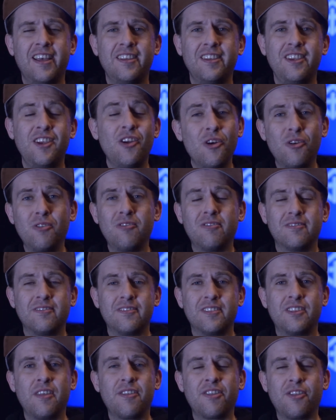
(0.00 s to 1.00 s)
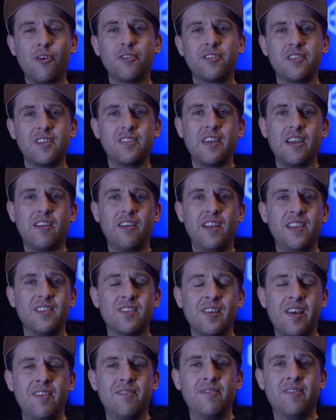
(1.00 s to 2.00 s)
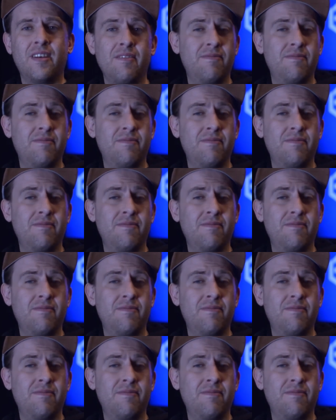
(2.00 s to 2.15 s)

You know, the thought that there is a